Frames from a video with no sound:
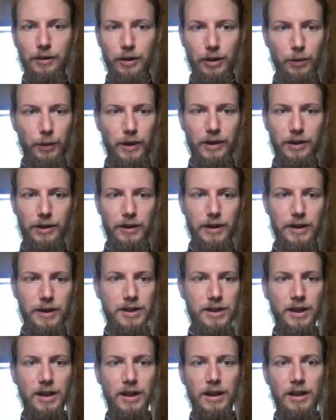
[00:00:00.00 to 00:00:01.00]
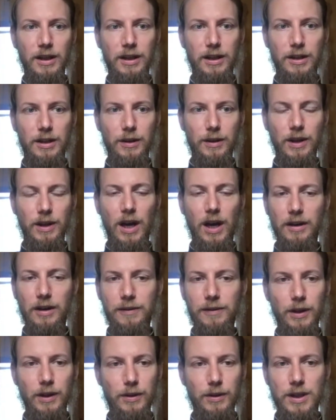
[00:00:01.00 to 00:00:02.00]
or where there is, a lot of
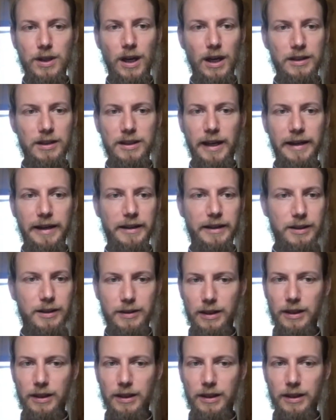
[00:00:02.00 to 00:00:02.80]
close contact.